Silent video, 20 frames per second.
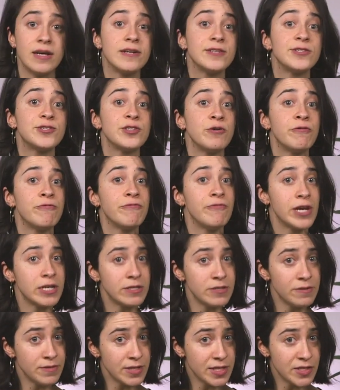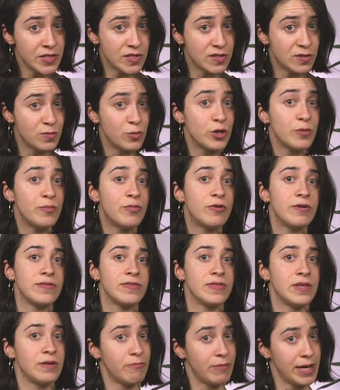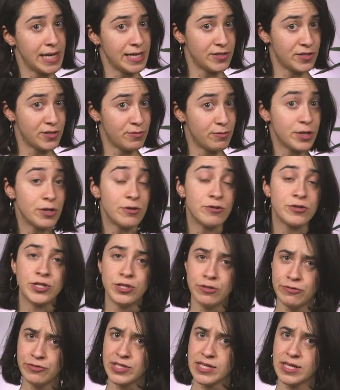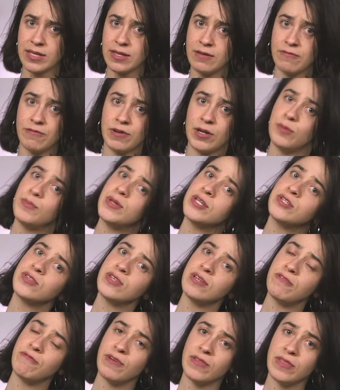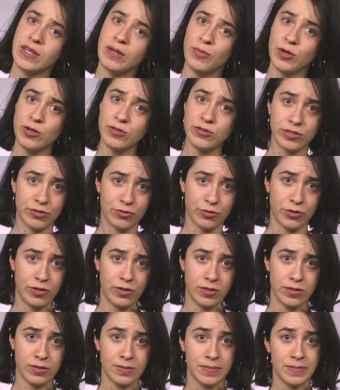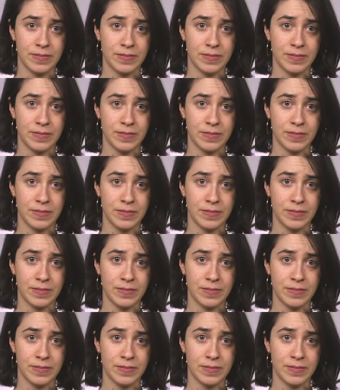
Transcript: So effectiveness is more important than waste when you're choosing an environmentally friendly birth control.